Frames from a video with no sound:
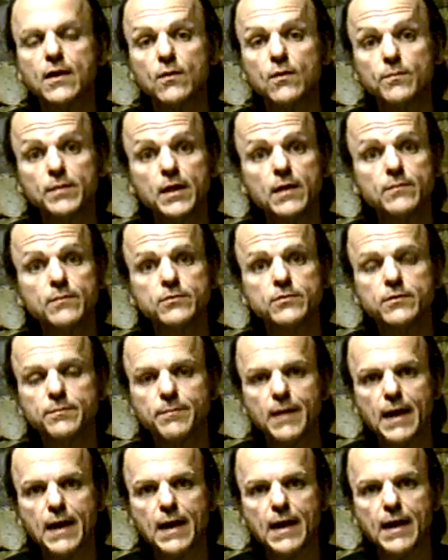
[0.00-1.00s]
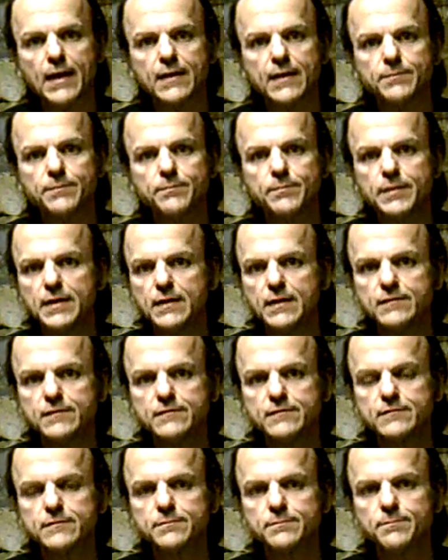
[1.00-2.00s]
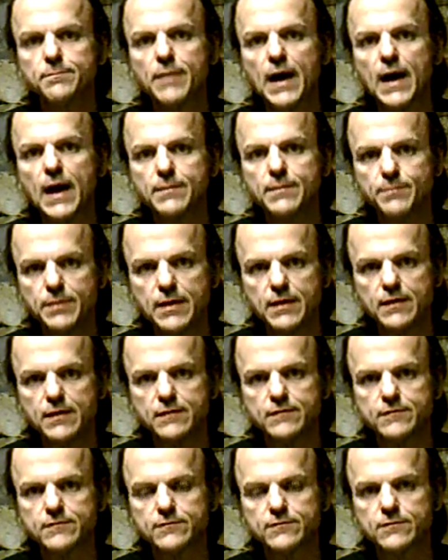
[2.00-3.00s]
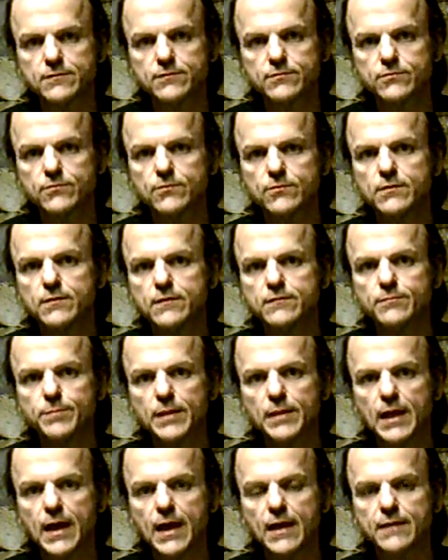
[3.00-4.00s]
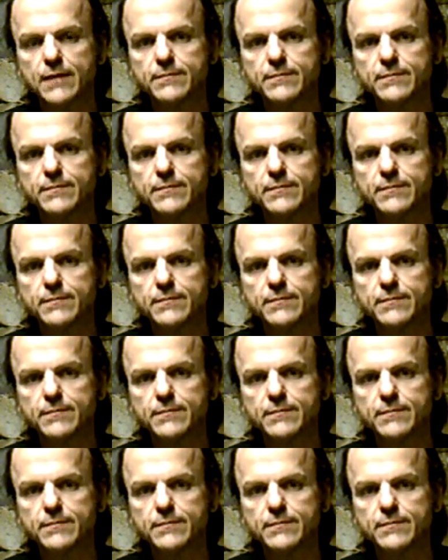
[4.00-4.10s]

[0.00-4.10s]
that they'll be able to buy piece by piece through this